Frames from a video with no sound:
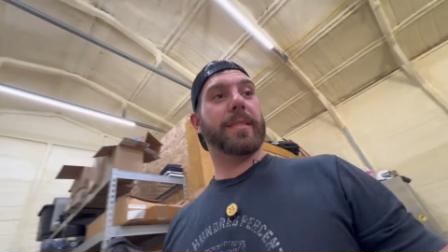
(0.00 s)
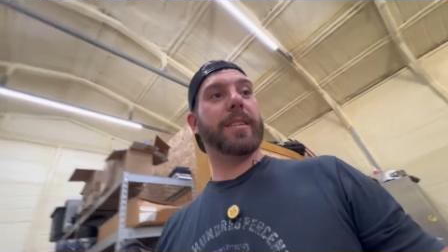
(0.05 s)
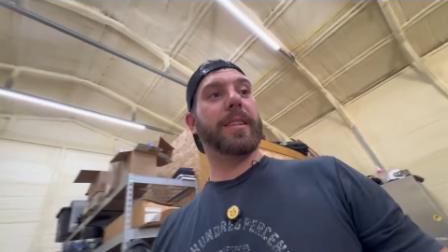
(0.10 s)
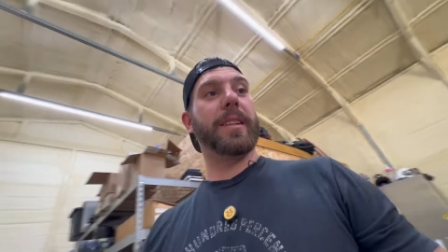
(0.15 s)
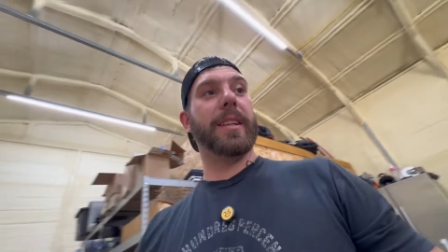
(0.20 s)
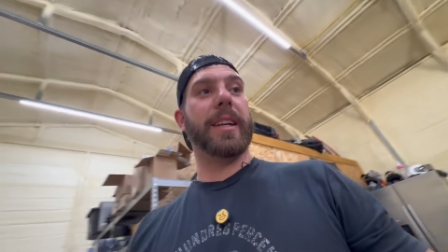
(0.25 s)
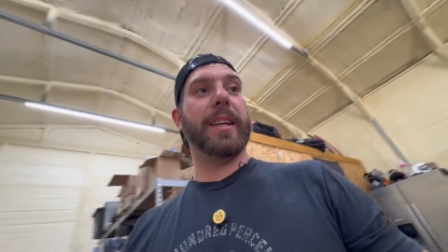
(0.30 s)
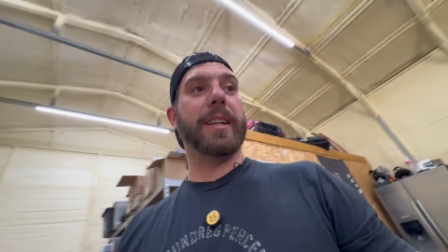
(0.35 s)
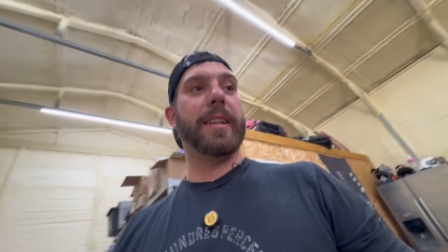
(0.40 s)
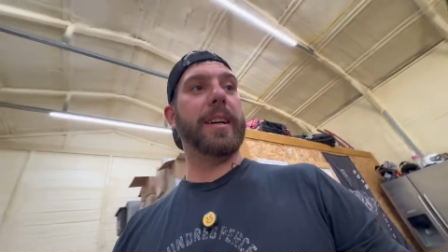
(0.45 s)

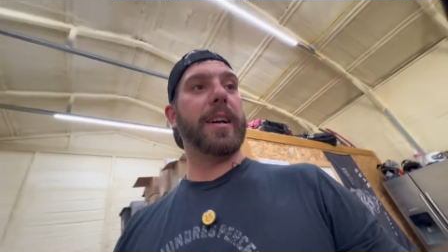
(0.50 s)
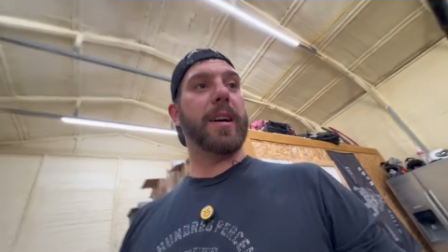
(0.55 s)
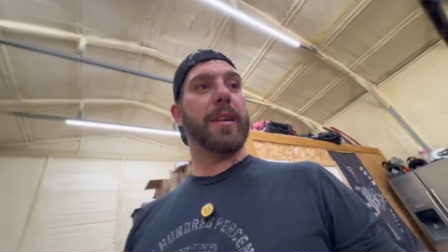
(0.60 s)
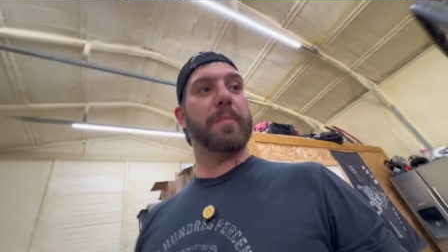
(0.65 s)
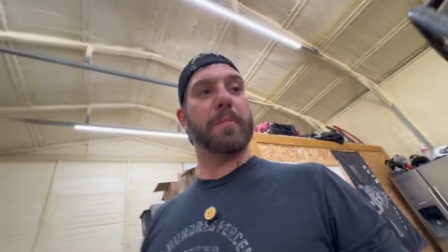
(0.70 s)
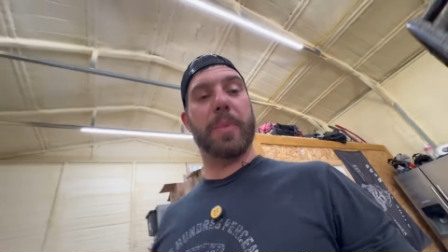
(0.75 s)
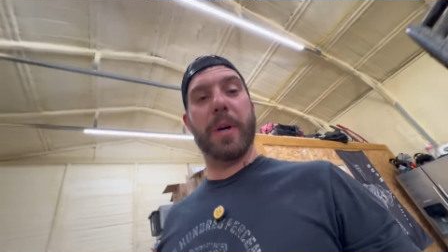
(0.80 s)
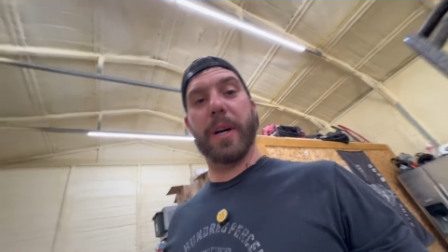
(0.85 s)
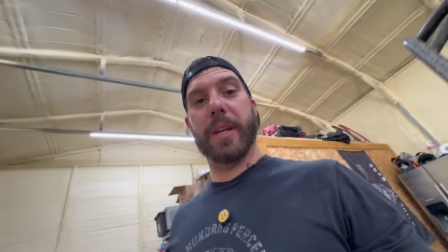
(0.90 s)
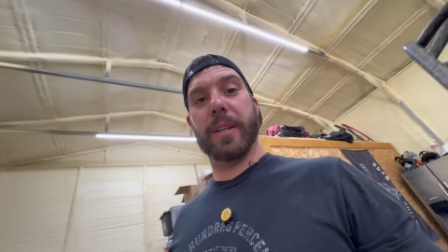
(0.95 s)
clean it
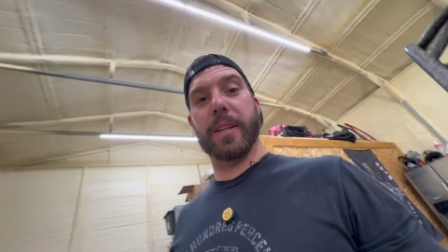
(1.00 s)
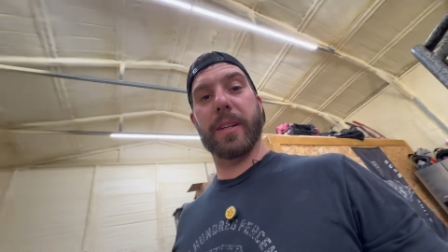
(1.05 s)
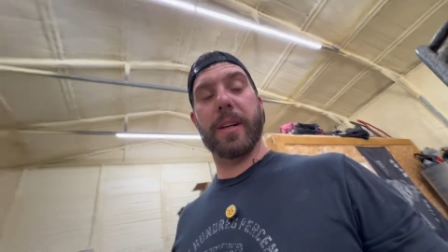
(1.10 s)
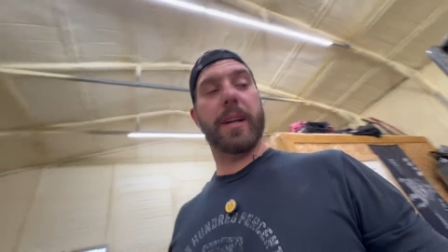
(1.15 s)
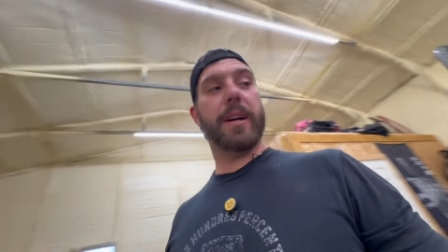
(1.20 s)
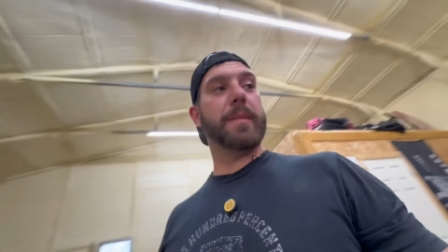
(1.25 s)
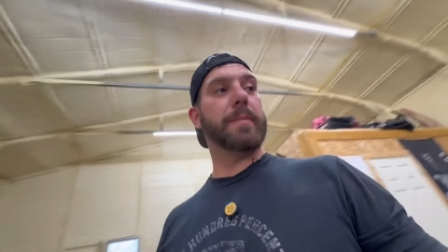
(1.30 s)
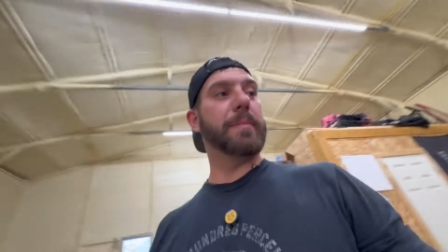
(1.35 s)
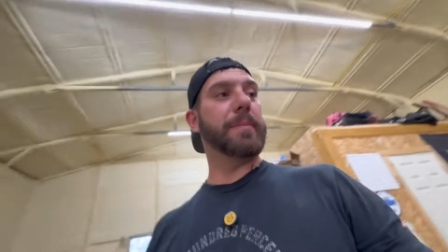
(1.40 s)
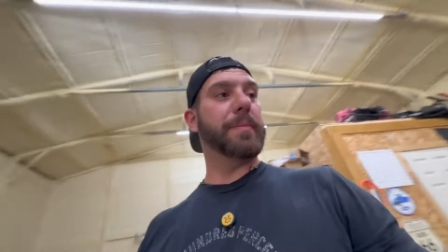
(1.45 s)
up, button it
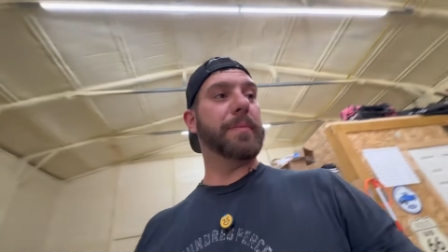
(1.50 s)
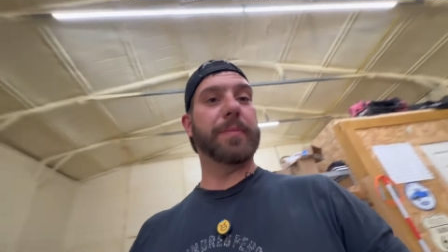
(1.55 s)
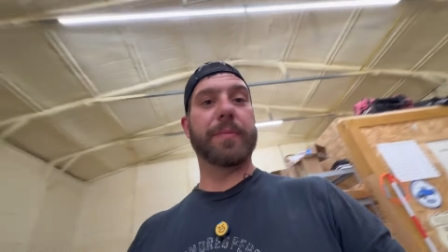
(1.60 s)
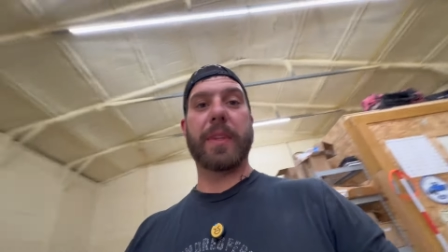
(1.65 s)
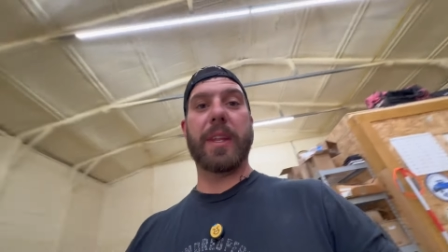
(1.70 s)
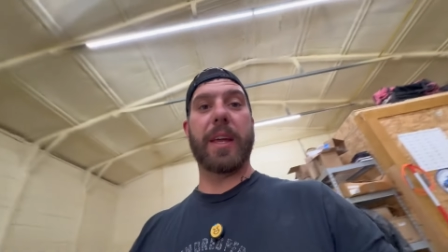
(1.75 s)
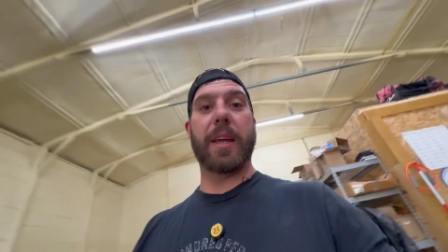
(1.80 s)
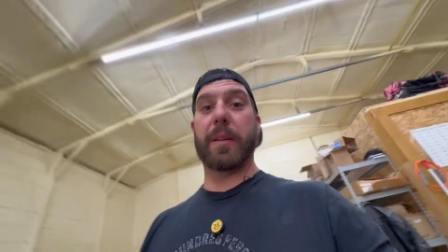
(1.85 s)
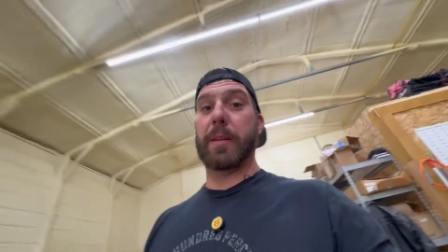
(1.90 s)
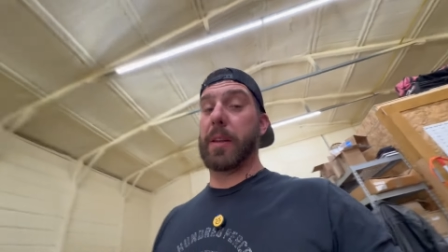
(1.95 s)
up,
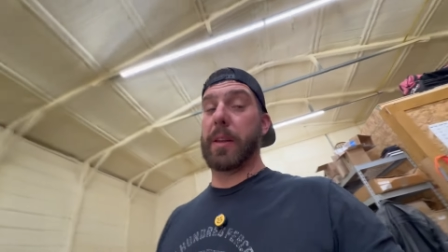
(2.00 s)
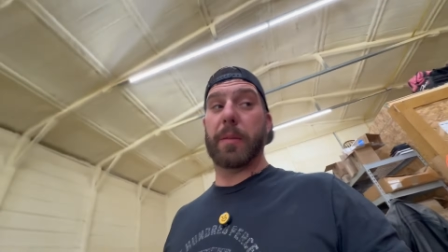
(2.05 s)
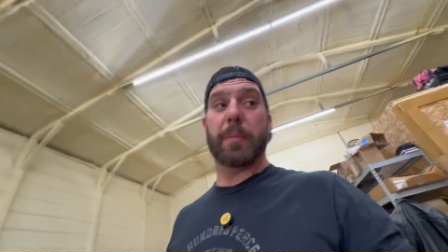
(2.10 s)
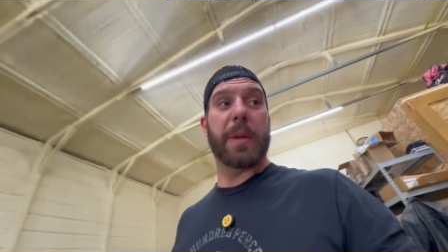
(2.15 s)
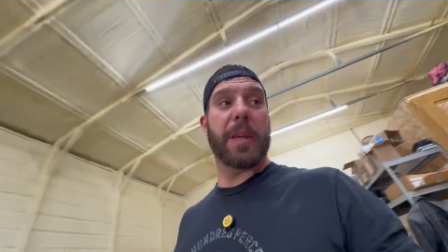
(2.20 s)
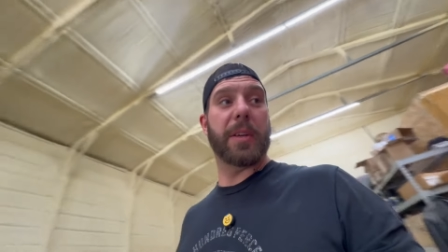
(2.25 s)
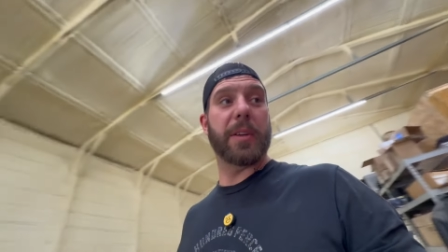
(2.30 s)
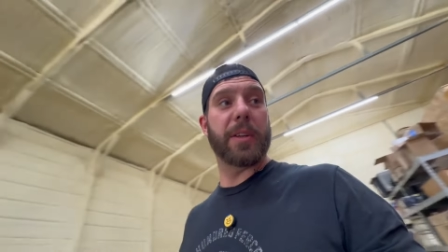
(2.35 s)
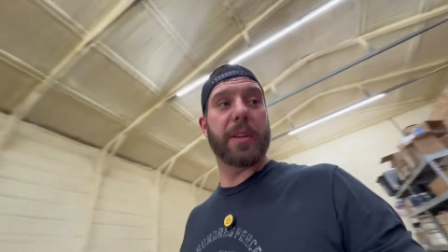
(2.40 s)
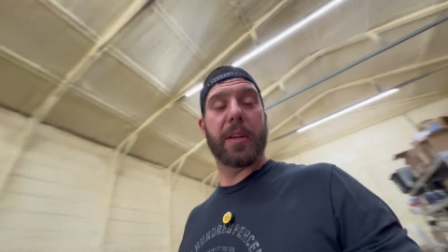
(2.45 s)
and it'll be
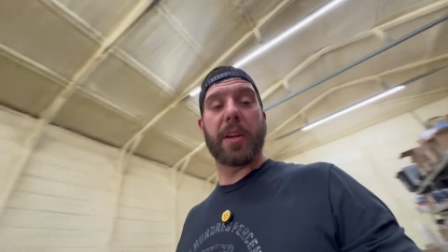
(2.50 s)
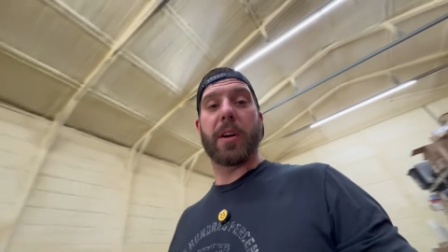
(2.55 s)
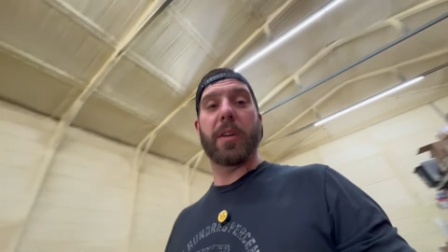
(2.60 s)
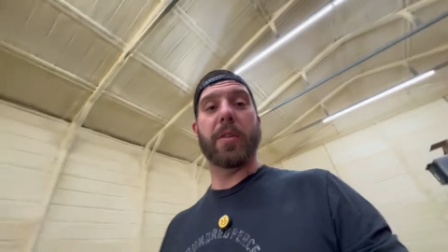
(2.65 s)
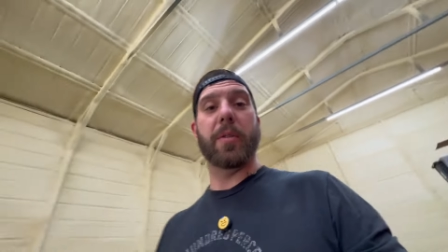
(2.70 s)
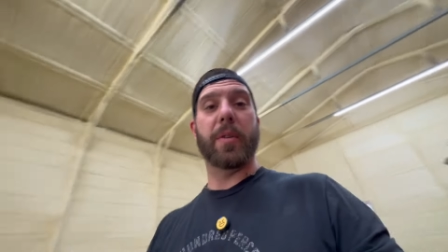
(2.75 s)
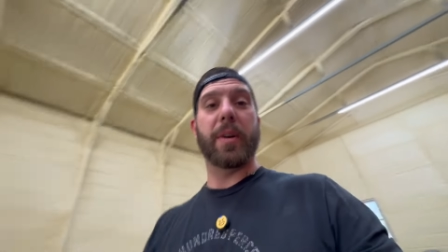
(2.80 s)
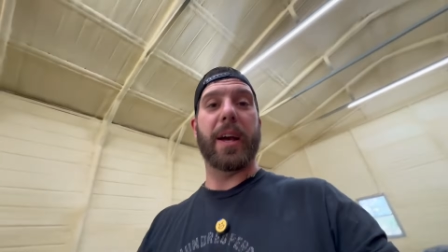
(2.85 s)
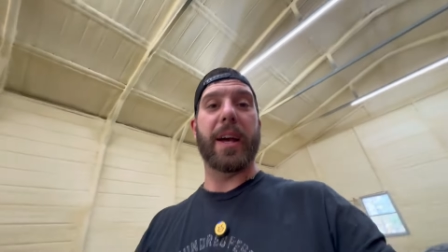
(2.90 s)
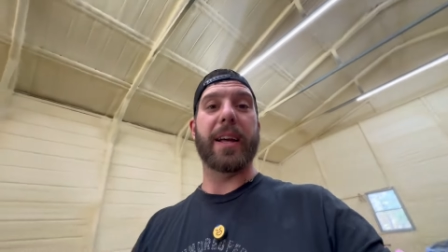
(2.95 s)
good to
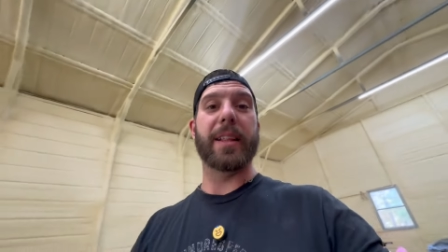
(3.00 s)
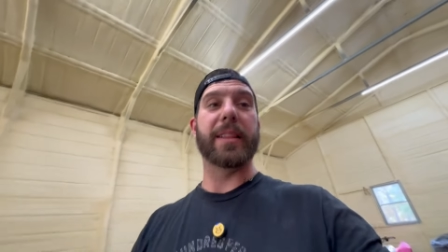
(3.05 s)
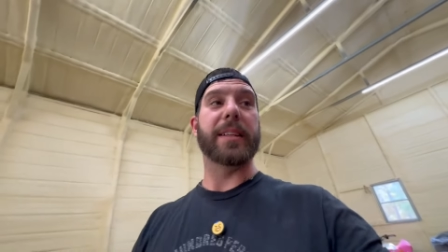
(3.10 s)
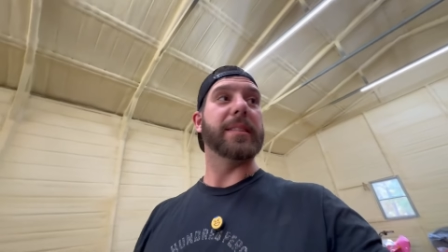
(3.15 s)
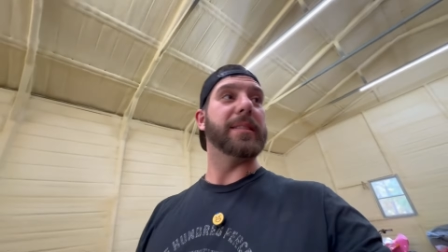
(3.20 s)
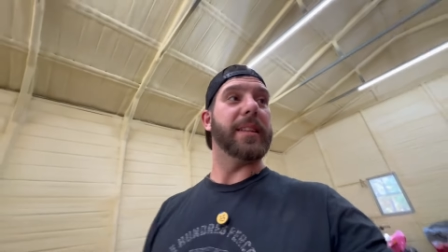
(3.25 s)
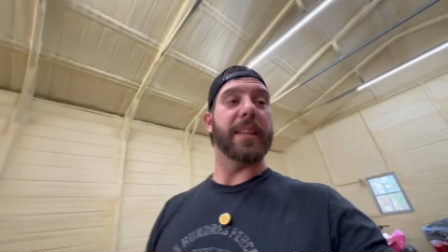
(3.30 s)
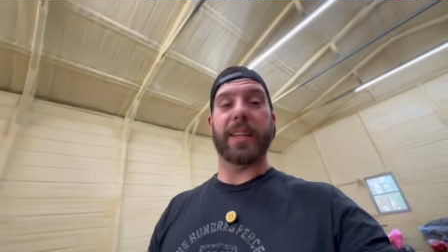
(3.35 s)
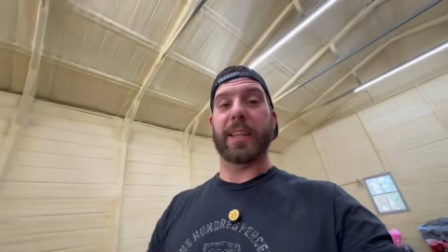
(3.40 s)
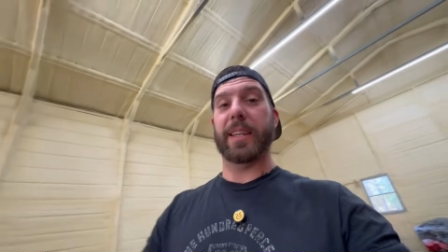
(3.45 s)
go. And
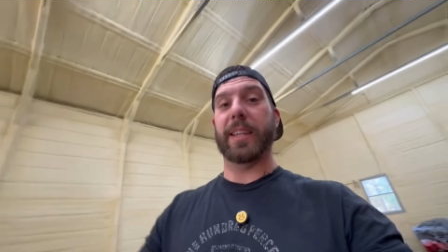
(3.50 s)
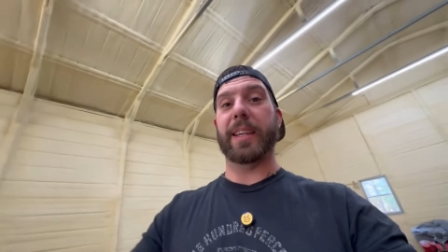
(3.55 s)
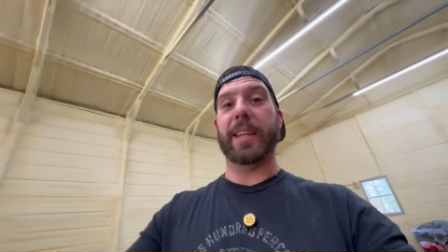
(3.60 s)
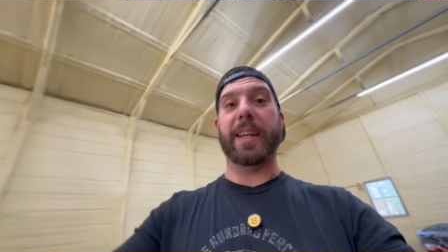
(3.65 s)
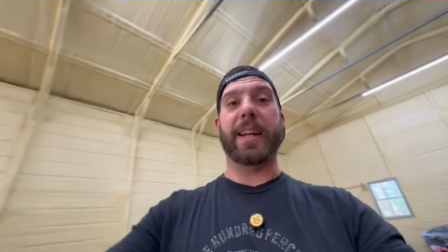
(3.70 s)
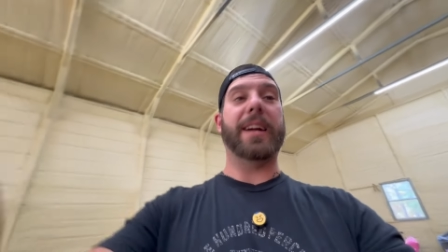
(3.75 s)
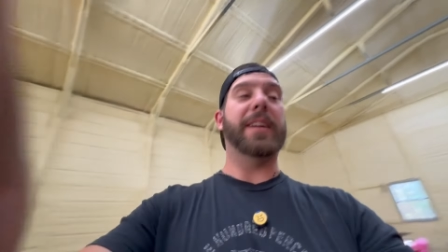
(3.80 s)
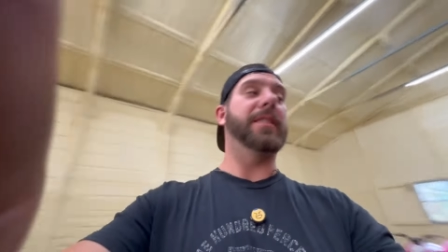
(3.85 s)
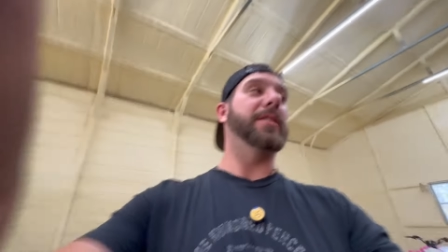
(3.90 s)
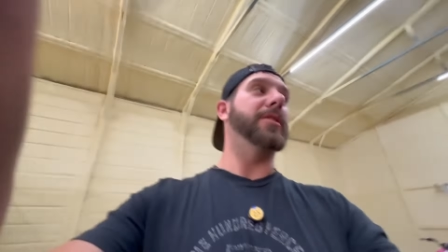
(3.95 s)
this thing can get out of